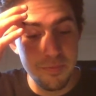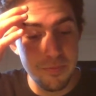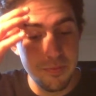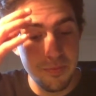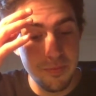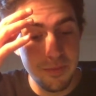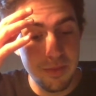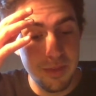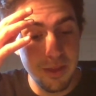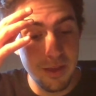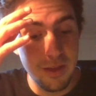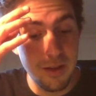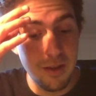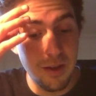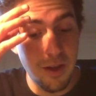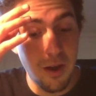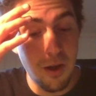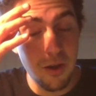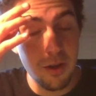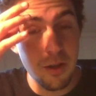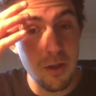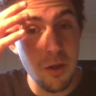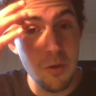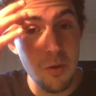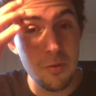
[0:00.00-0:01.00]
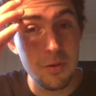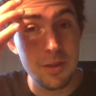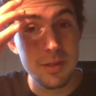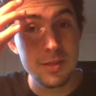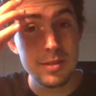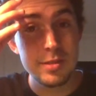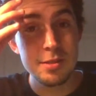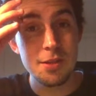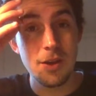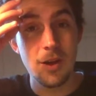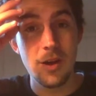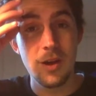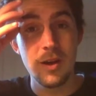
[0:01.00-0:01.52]
The
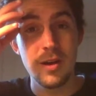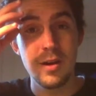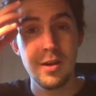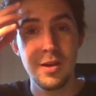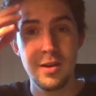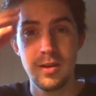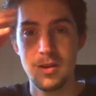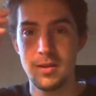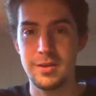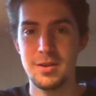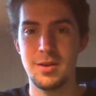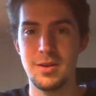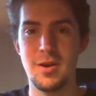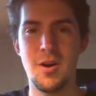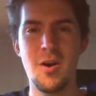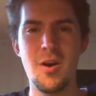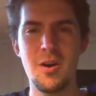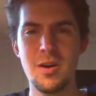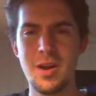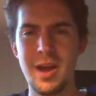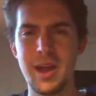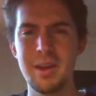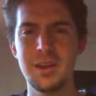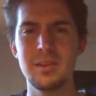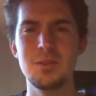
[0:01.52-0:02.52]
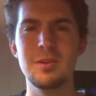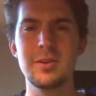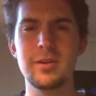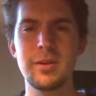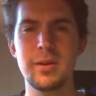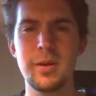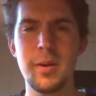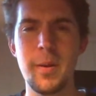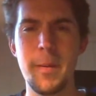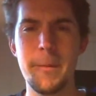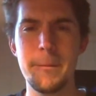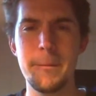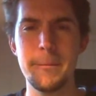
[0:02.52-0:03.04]
Harkonnens all kind of
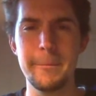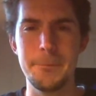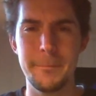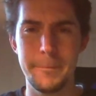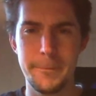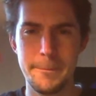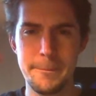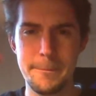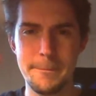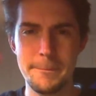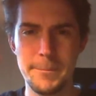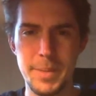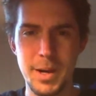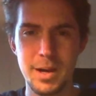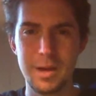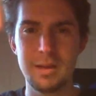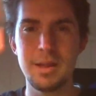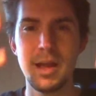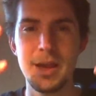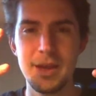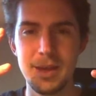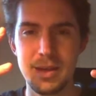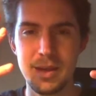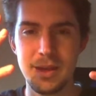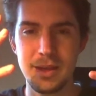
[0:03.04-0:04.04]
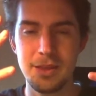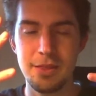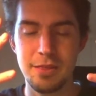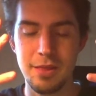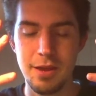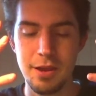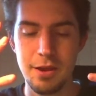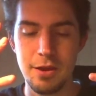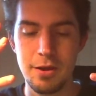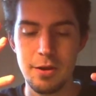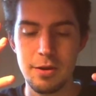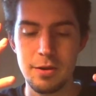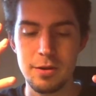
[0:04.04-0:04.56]
look bug-like
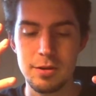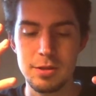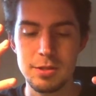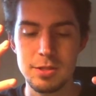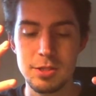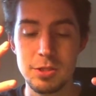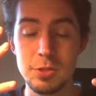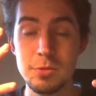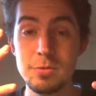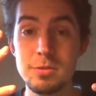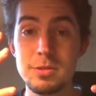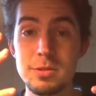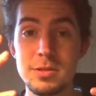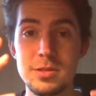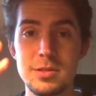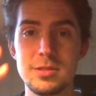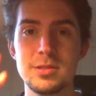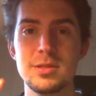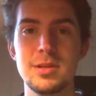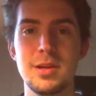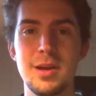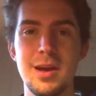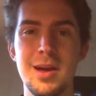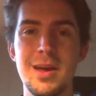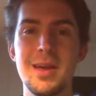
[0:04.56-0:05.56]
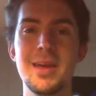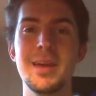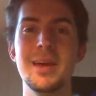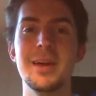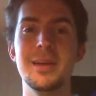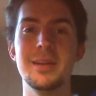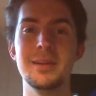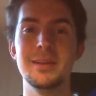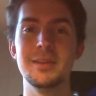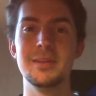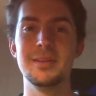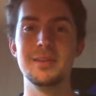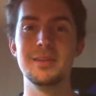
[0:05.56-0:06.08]
their suits,
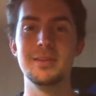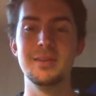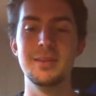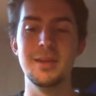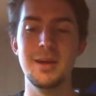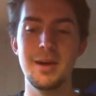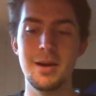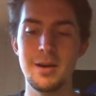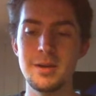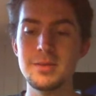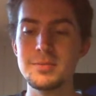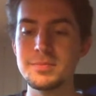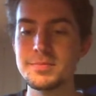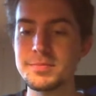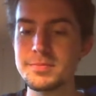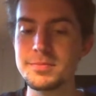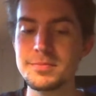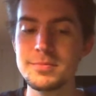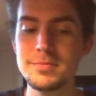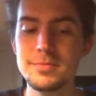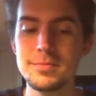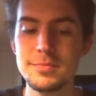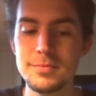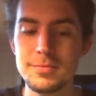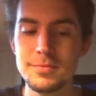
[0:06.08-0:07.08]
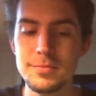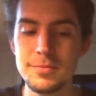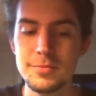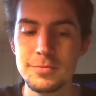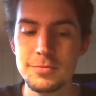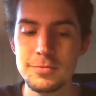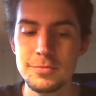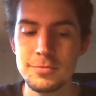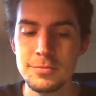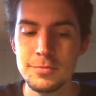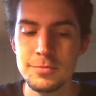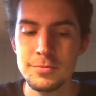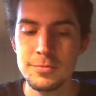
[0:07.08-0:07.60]
and
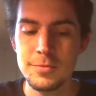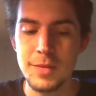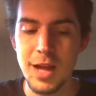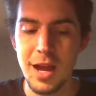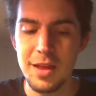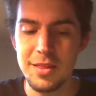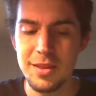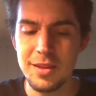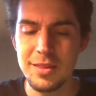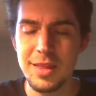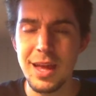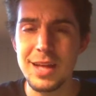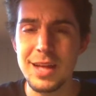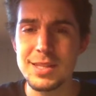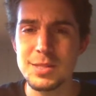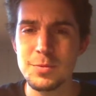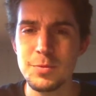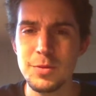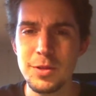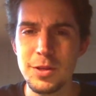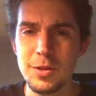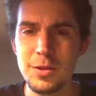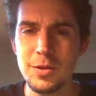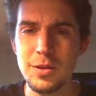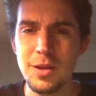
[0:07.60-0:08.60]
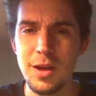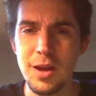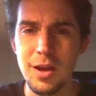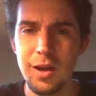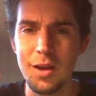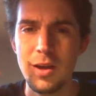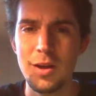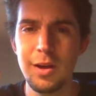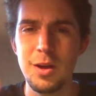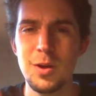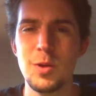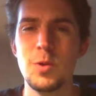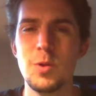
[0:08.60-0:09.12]
I think that's really
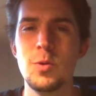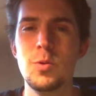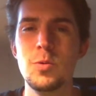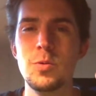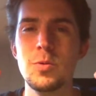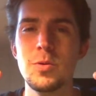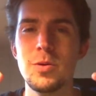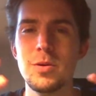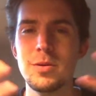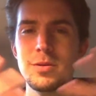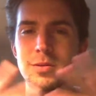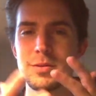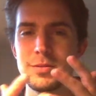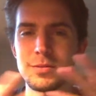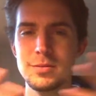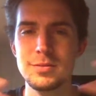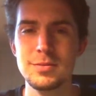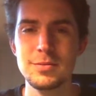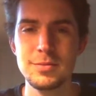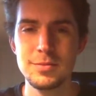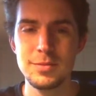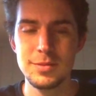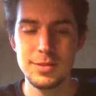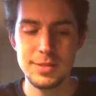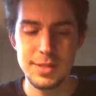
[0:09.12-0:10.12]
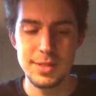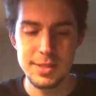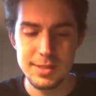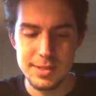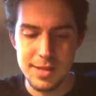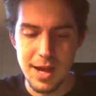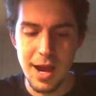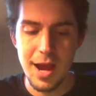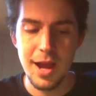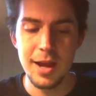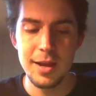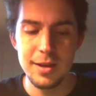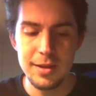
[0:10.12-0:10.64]
a cool
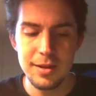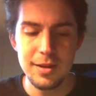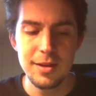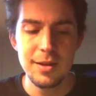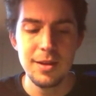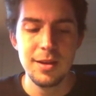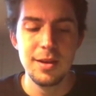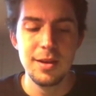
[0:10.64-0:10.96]
design.